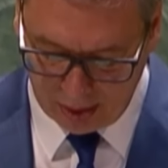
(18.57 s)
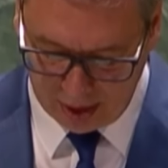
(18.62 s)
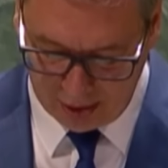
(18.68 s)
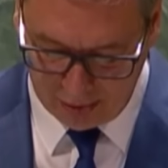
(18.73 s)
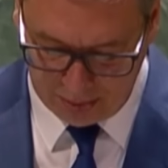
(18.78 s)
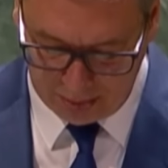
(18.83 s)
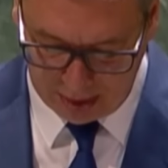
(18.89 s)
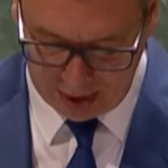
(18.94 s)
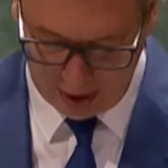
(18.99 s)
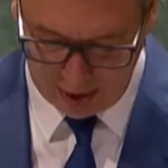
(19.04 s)

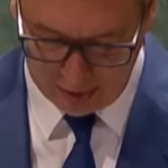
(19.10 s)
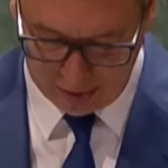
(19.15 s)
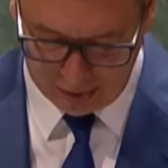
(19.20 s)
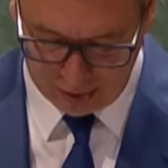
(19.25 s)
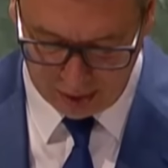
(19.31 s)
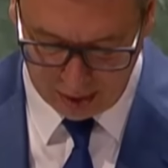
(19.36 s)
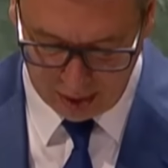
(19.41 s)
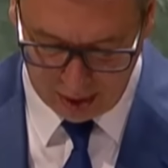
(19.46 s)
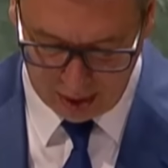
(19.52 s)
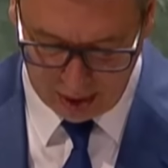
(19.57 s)
have peace
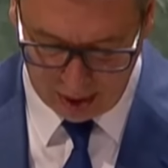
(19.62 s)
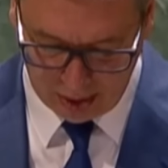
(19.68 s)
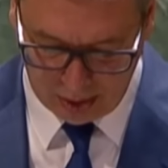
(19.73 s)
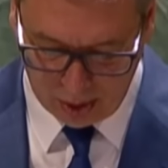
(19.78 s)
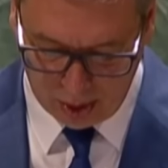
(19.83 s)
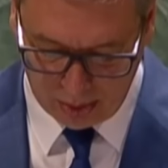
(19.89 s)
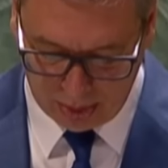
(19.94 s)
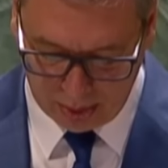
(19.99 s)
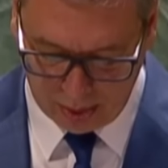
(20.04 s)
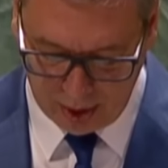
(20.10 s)
and
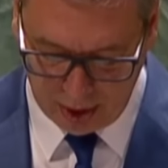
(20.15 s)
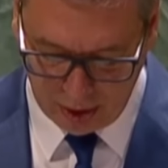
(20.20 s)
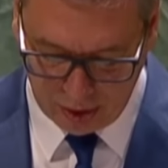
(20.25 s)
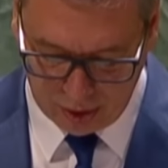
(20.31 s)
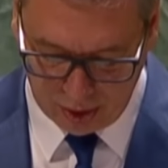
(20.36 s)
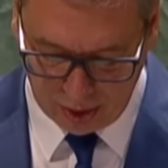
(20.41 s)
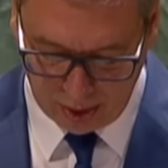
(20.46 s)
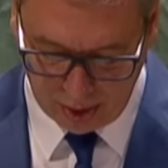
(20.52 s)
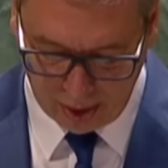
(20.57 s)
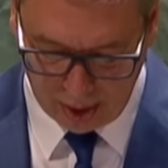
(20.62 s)

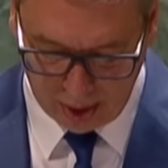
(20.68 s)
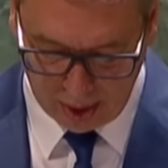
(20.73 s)
cooperation